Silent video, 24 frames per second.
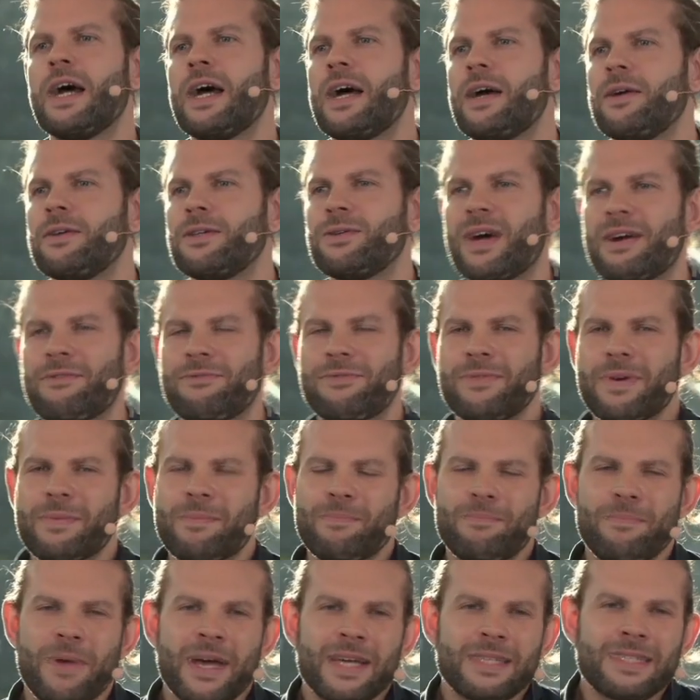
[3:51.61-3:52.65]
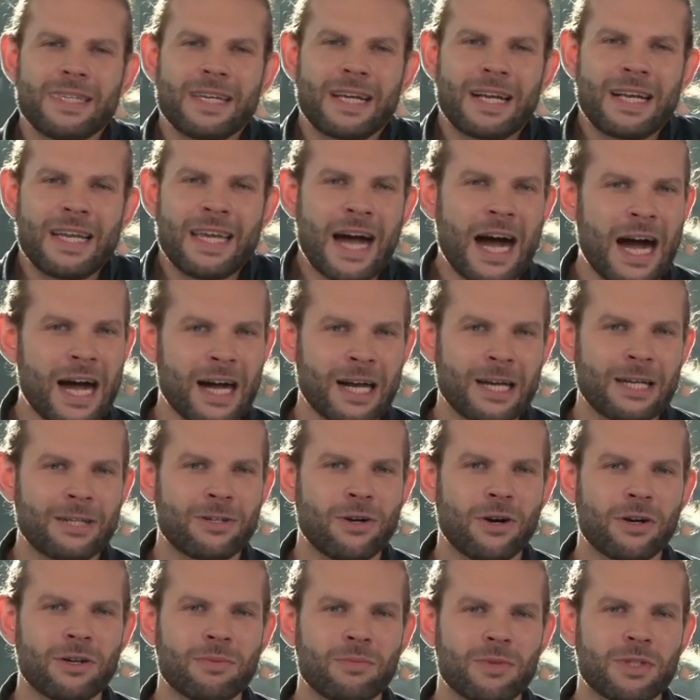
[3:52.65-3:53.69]
You have basically ugly
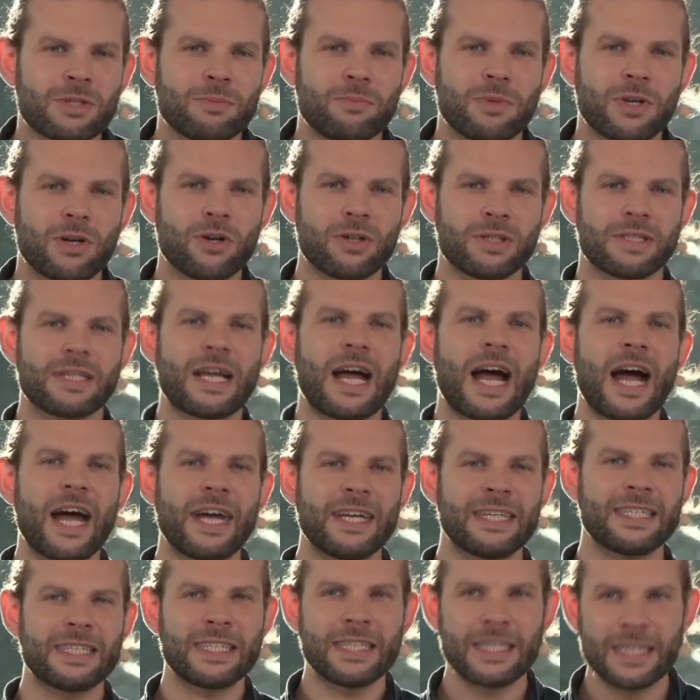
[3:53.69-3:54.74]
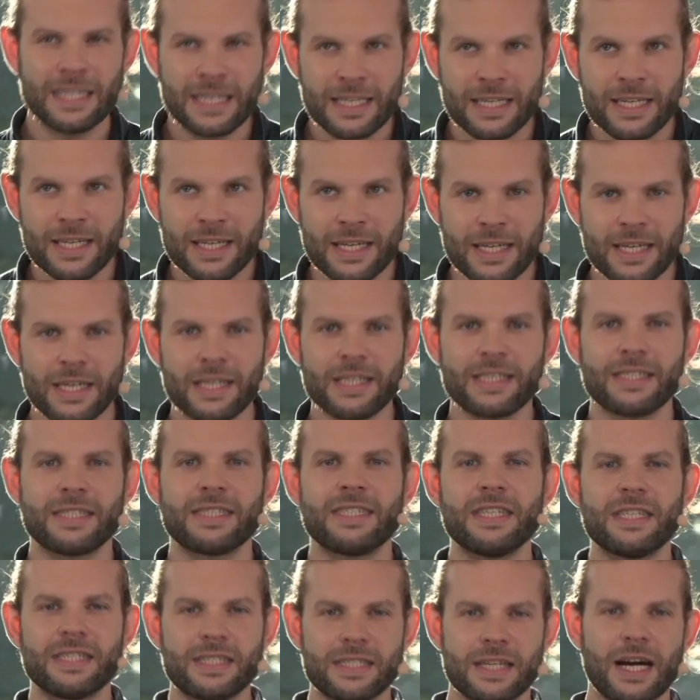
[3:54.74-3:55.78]
documents because IT
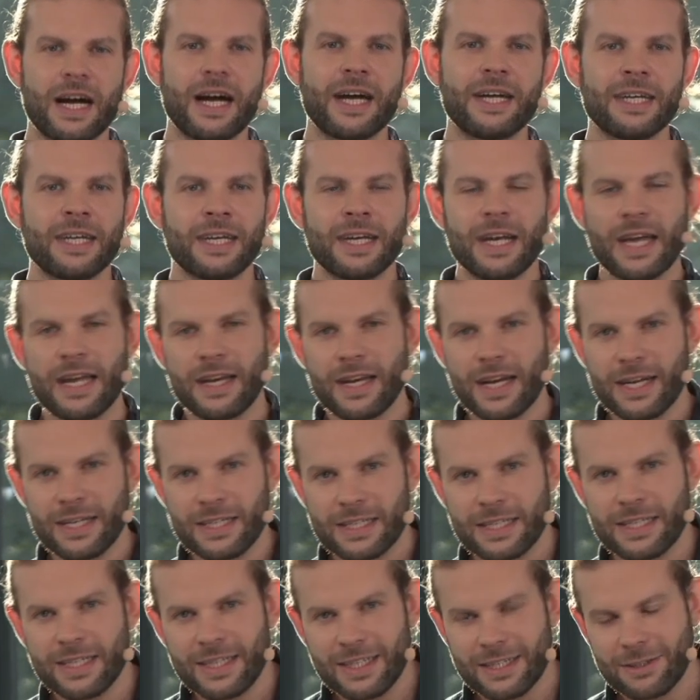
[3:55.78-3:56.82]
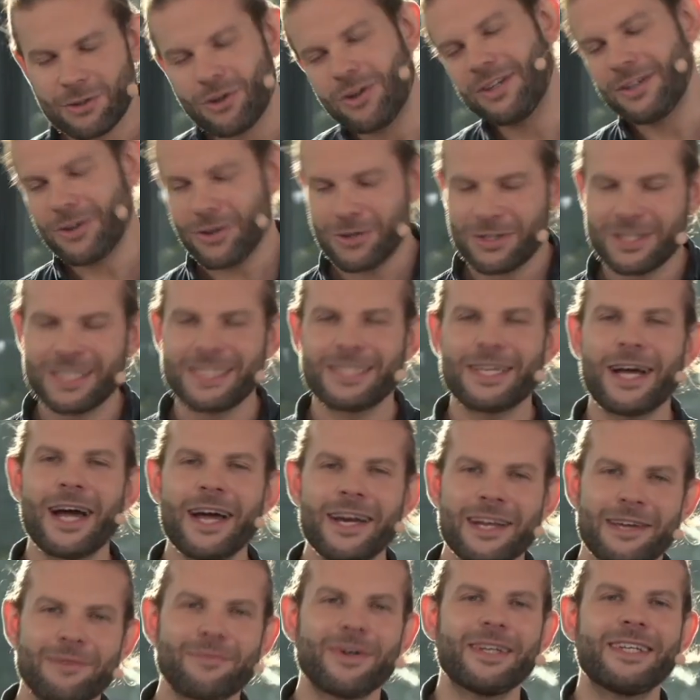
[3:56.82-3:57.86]
is designing, and IT, not
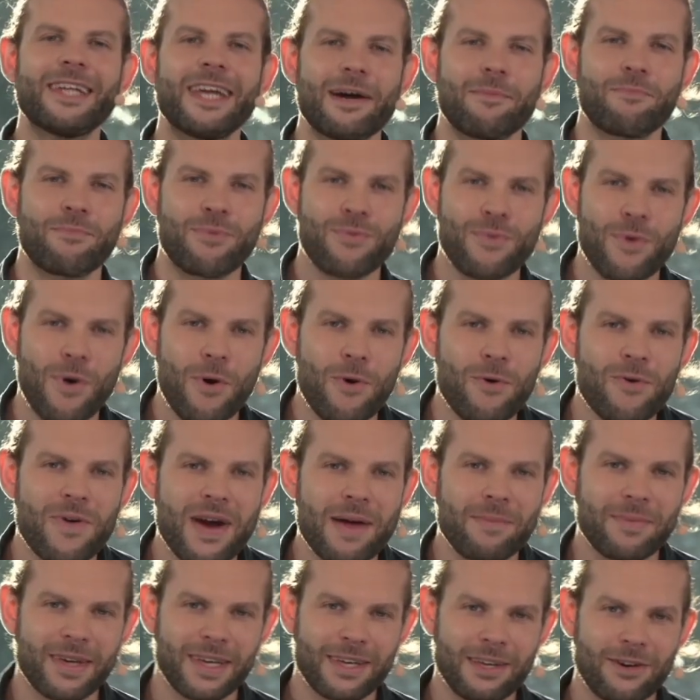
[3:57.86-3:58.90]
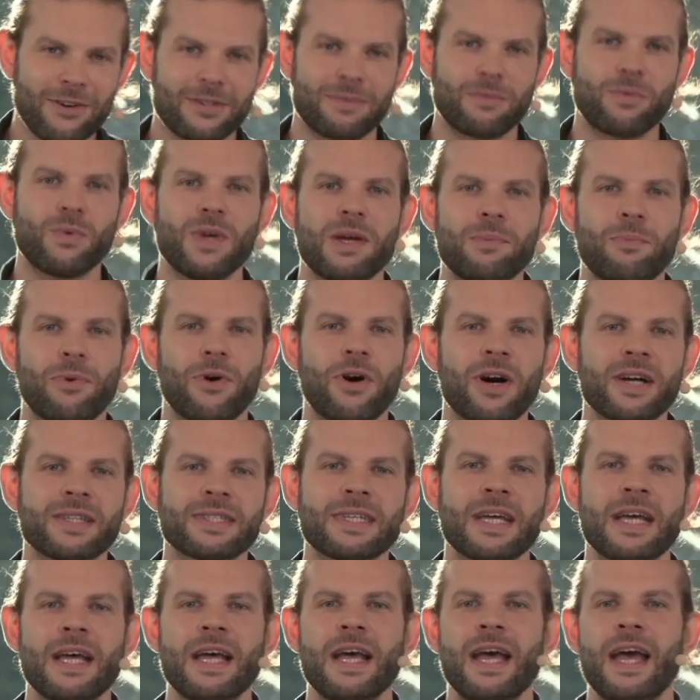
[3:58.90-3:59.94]
designing, but they are programming your
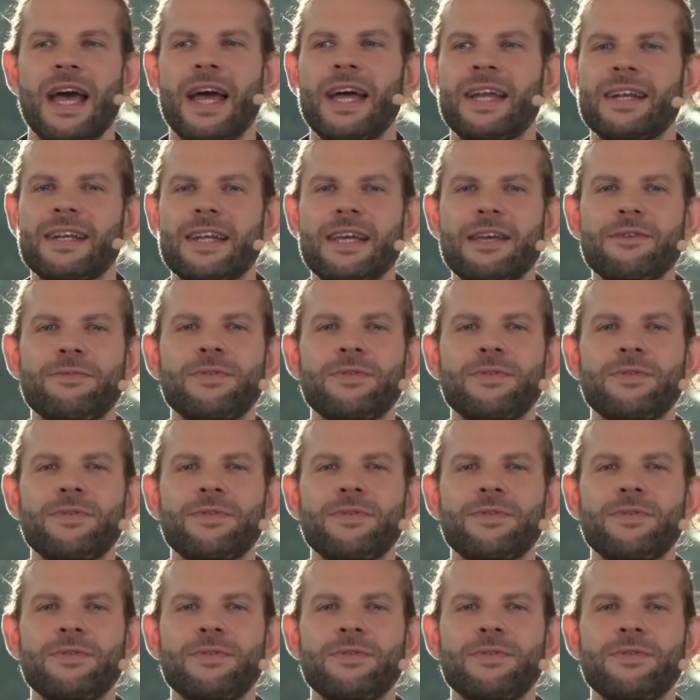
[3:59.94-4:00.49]
reports. And